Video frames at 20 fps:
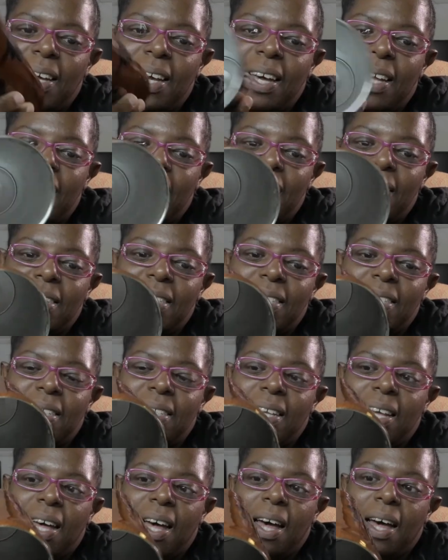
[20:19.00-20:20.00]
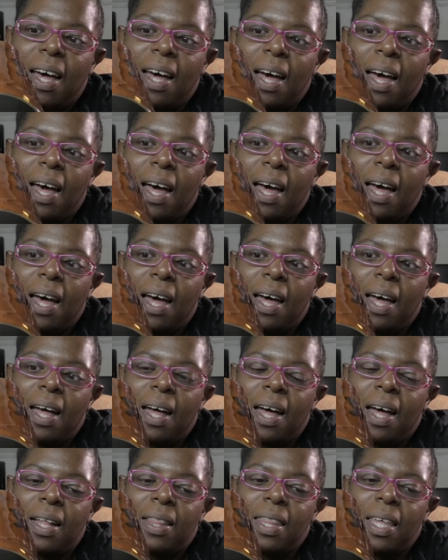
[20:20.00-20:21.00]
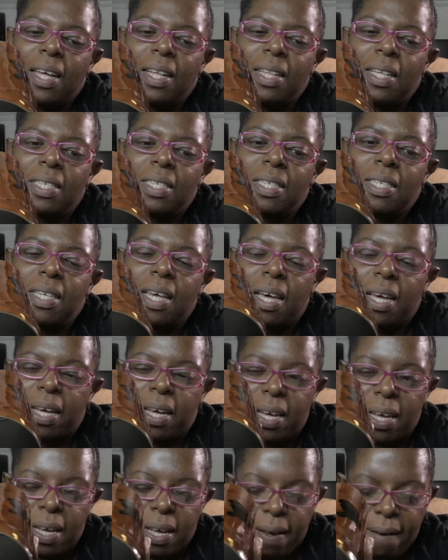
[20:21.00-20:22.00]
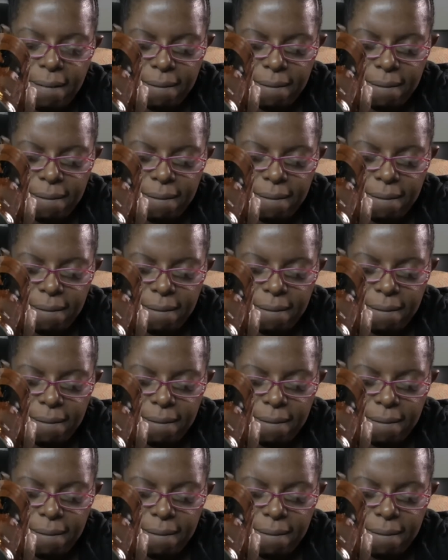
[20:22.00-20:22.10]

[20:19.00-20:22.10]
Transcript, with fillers: And it's, I think this is a